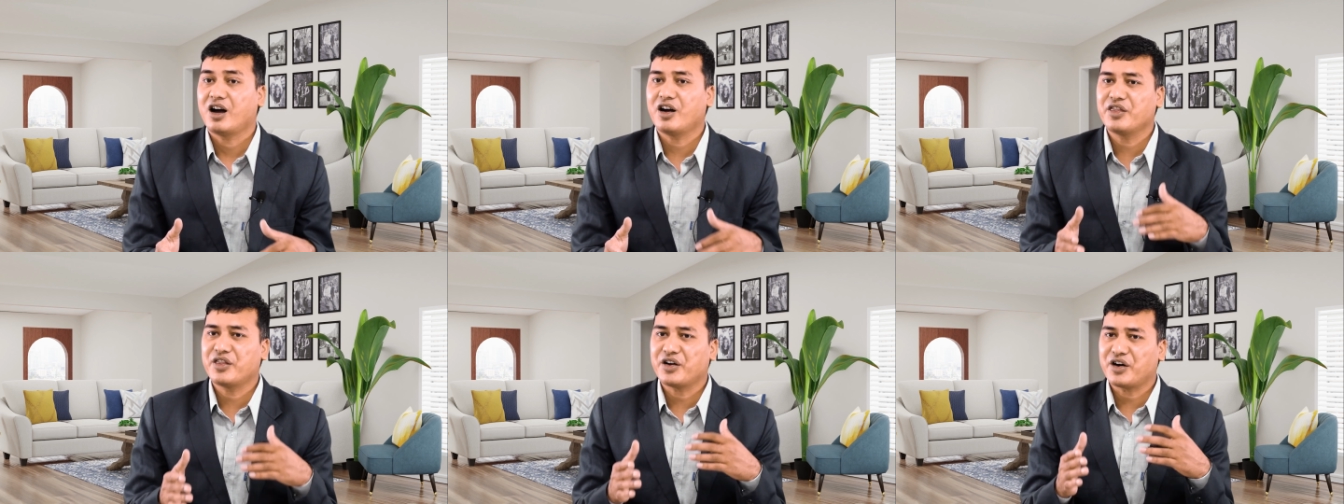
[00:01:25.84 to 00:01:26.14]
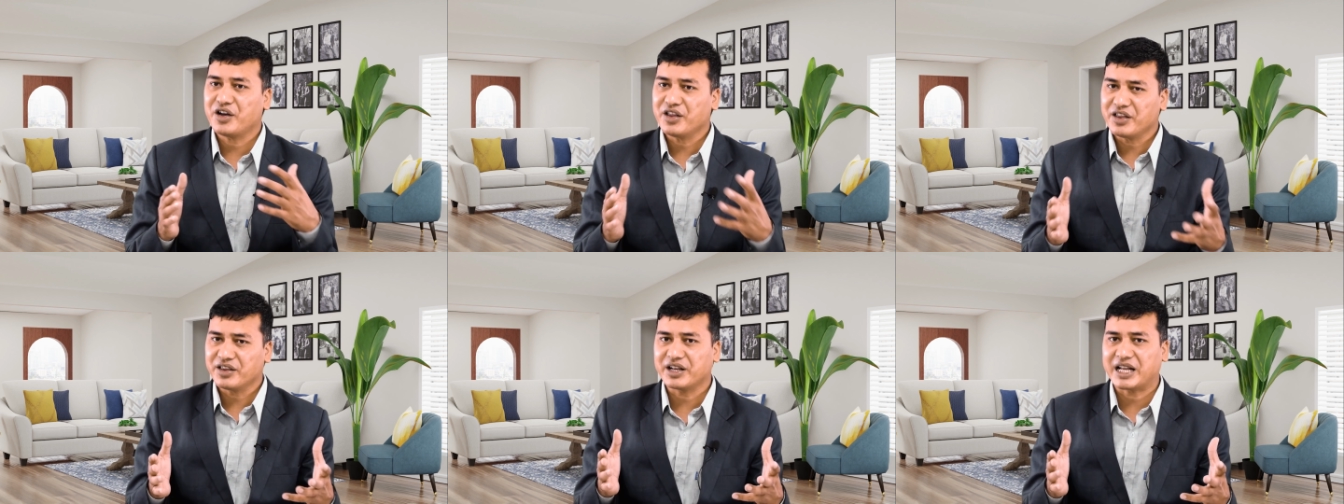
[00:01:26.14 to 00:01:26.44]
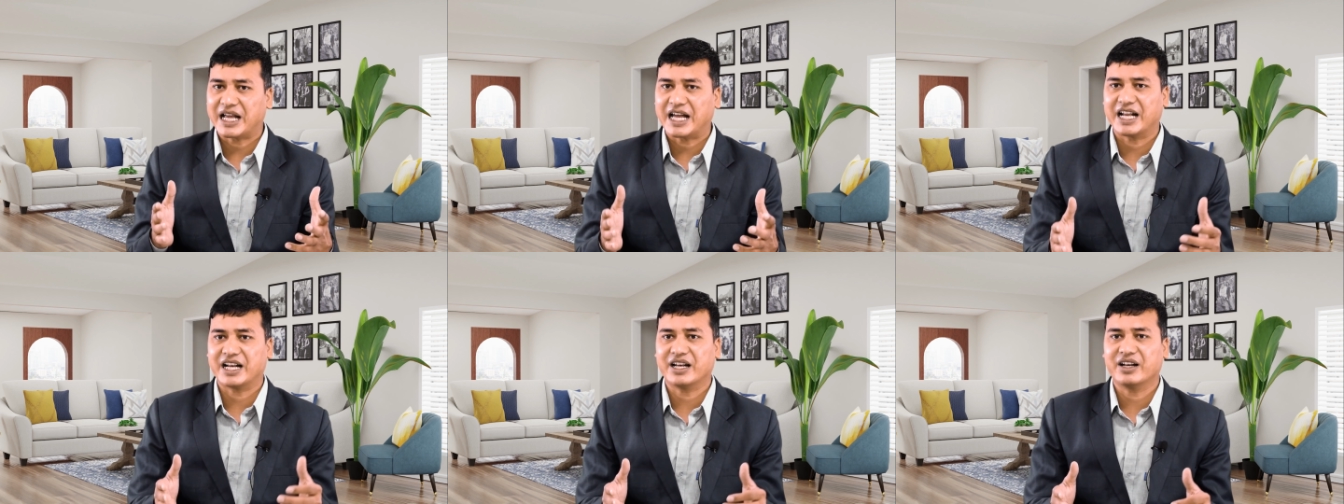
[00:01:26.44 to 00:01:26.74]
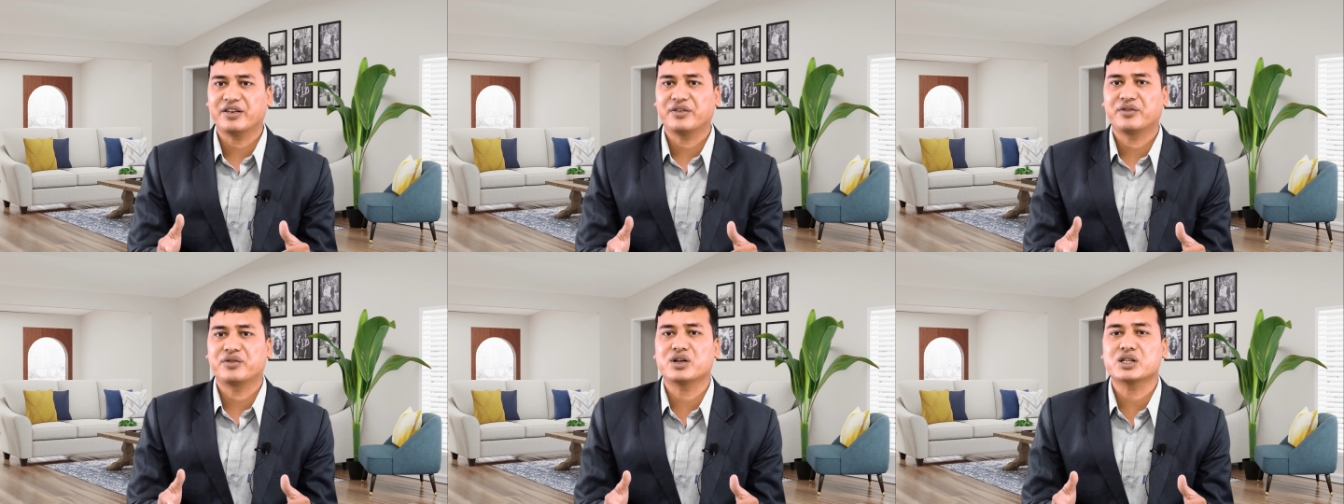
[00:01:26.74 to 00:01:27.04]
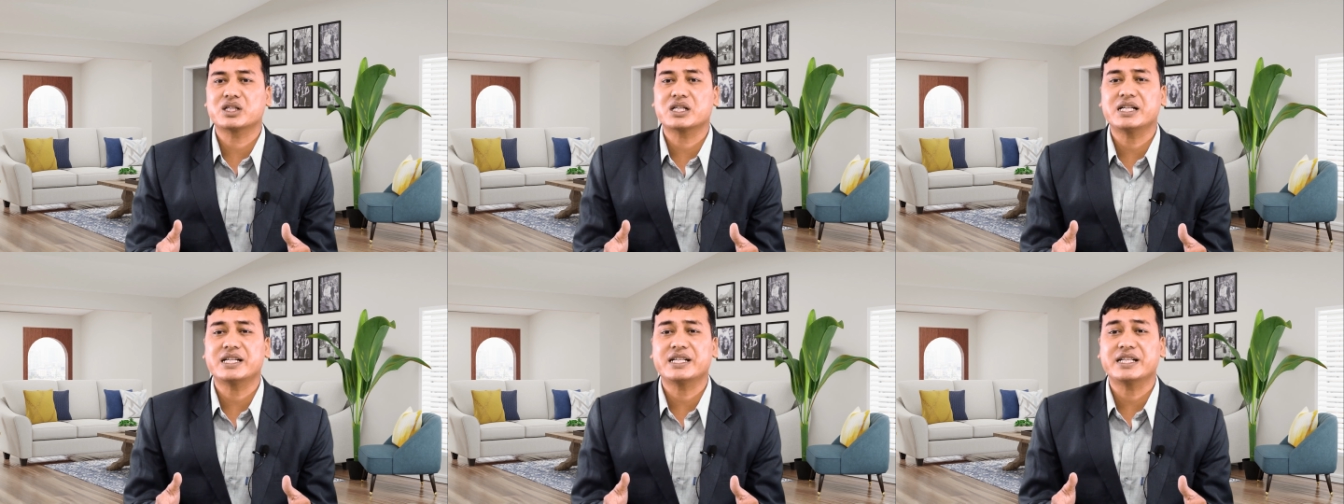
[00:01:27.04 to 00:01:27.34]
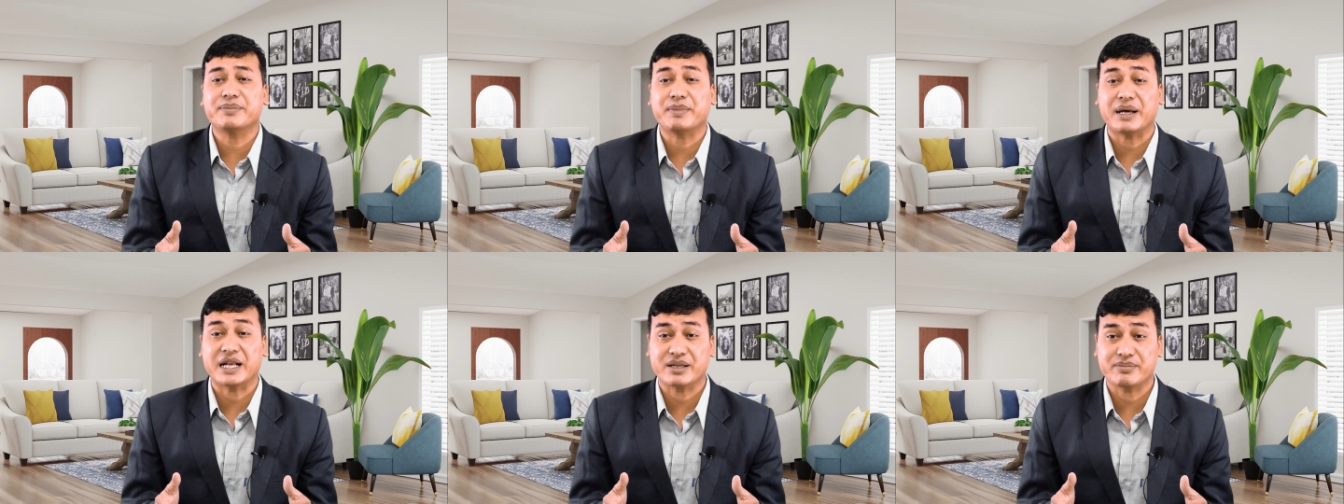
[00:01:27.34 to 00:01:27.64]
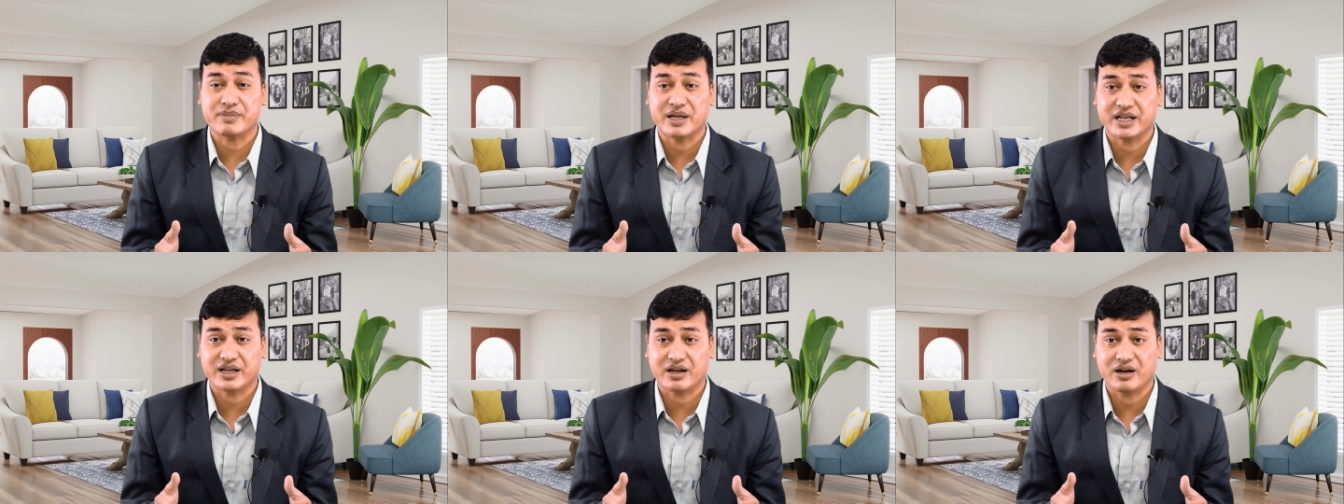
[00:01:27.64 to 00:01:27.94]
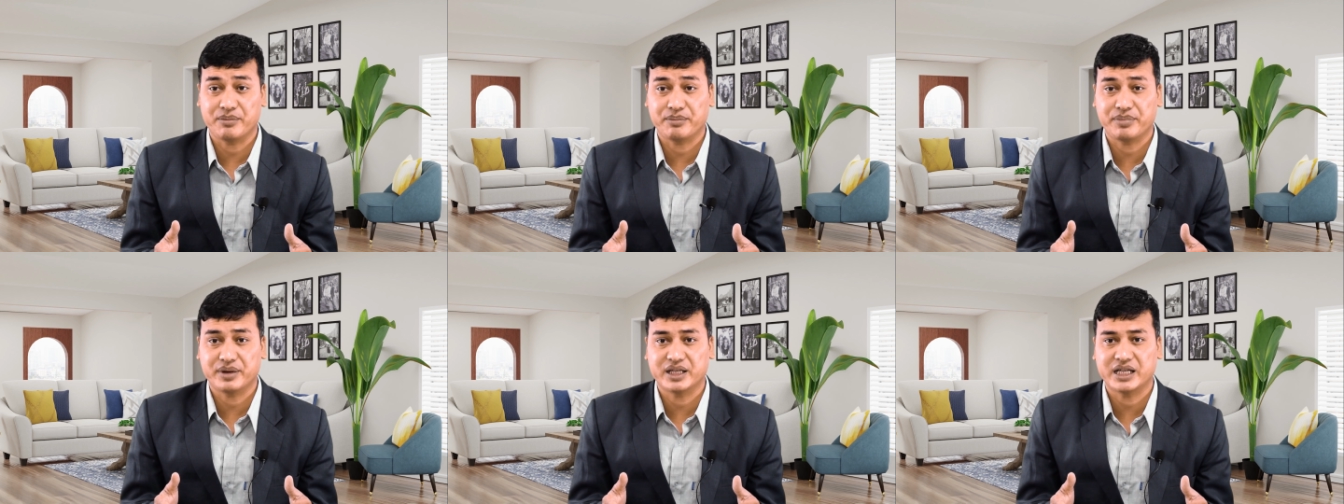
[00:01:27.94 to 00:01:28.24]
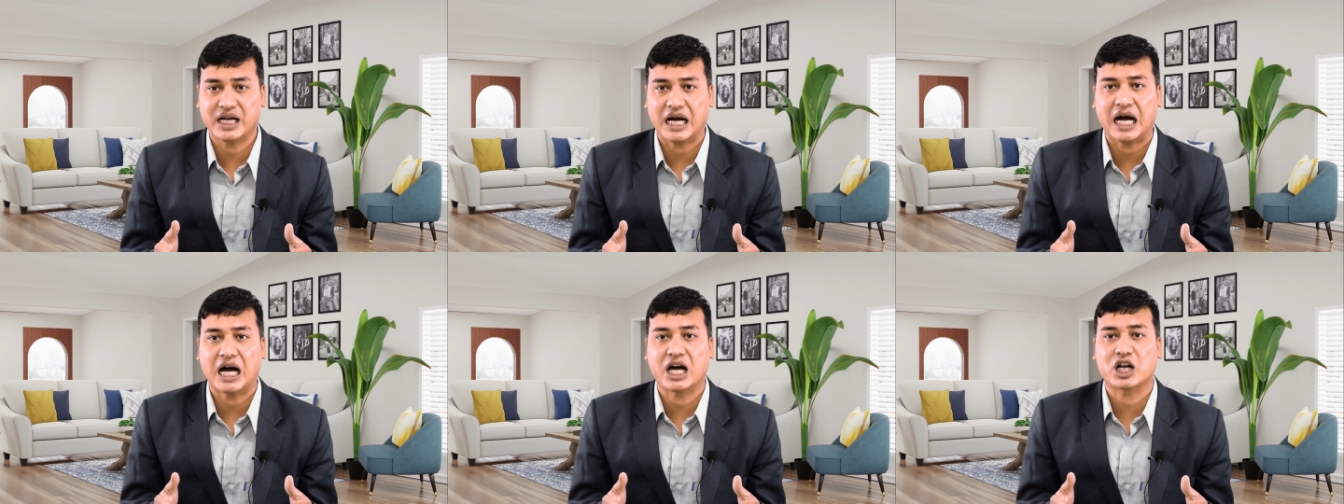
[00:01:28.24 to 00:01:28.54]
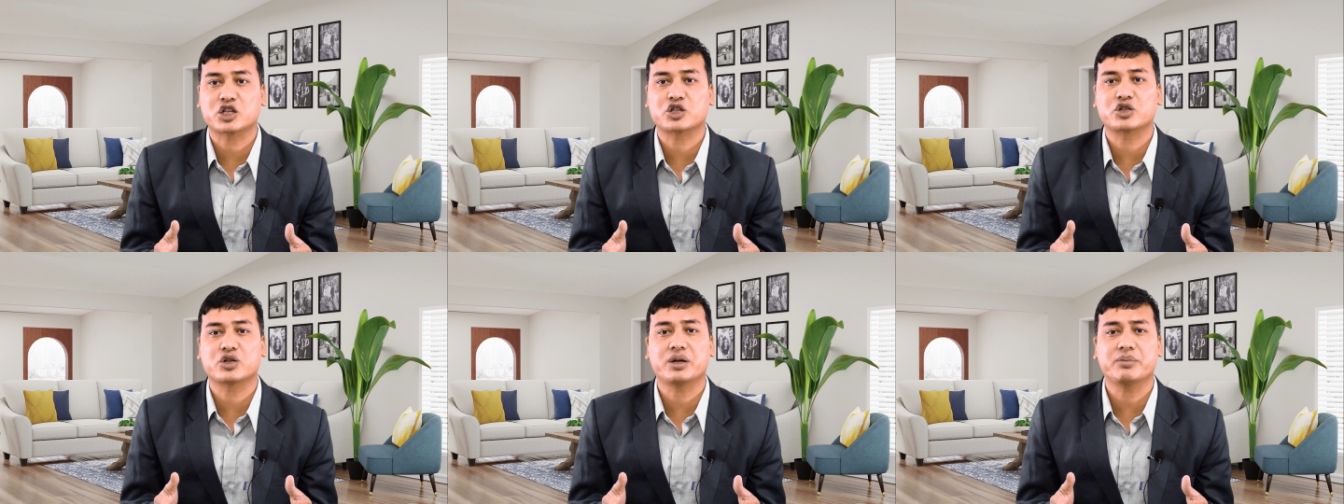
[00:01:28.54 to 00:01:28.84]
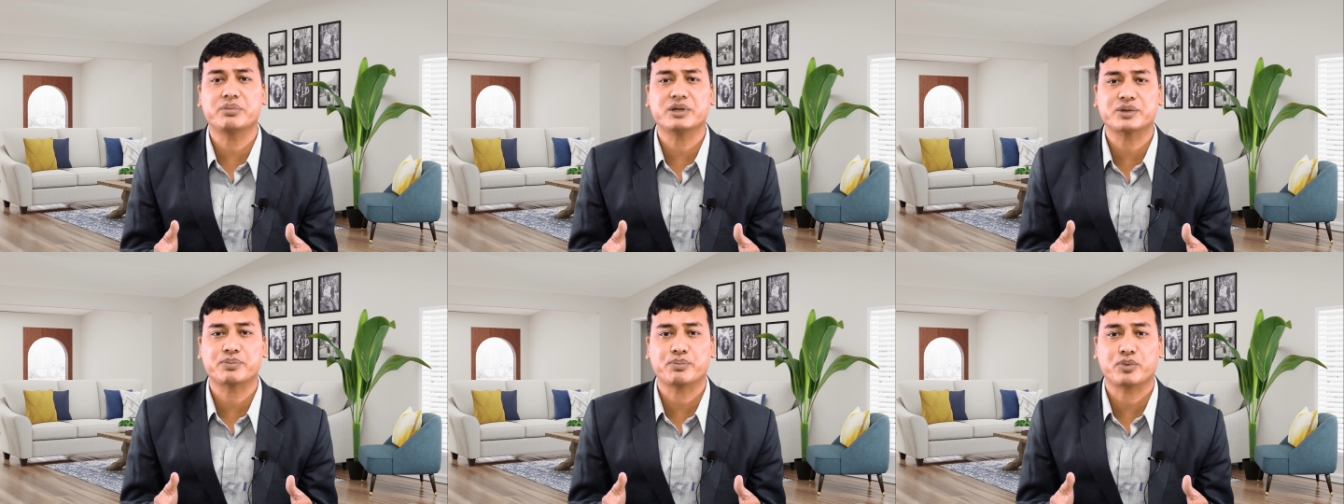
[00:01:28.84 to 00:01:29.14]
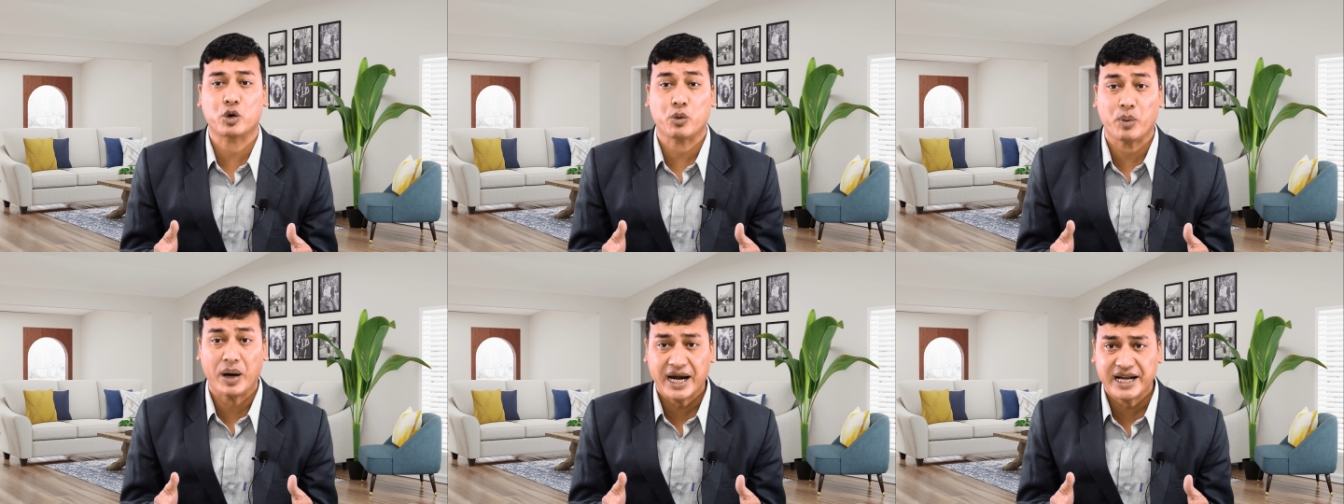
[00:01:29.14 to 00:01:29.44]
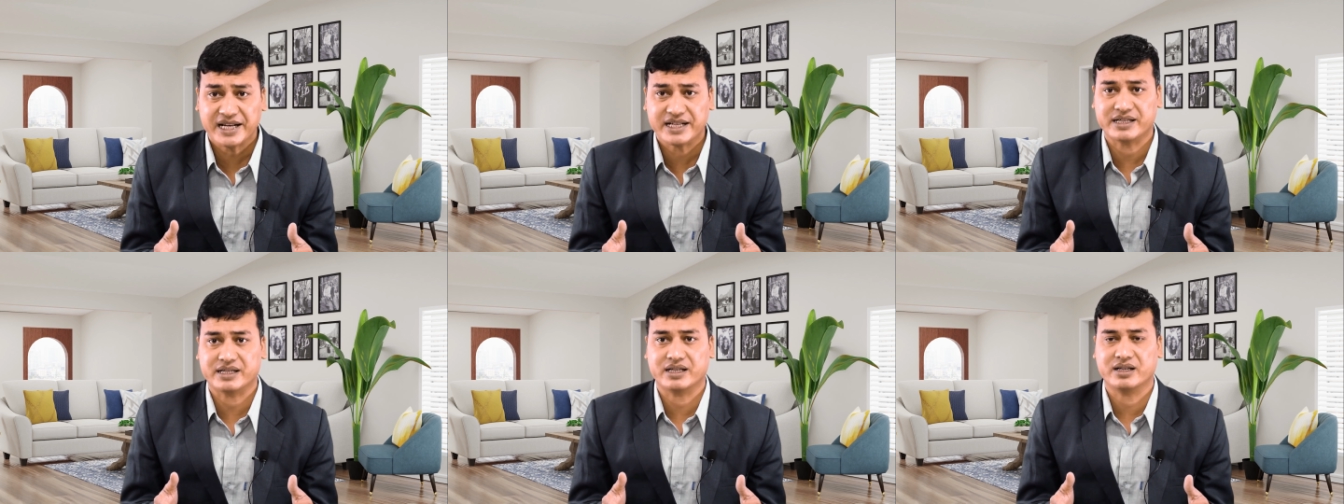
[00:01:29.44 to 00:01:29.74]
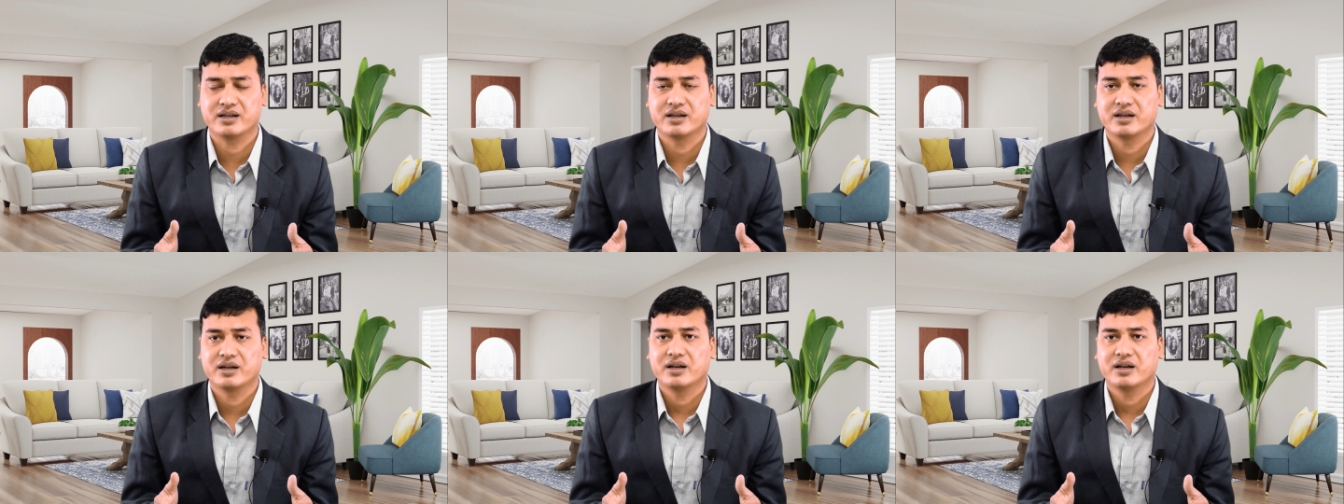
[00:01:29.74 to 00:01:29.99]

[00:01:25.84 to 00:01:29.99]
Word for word: On the other hand, facility management company are service provider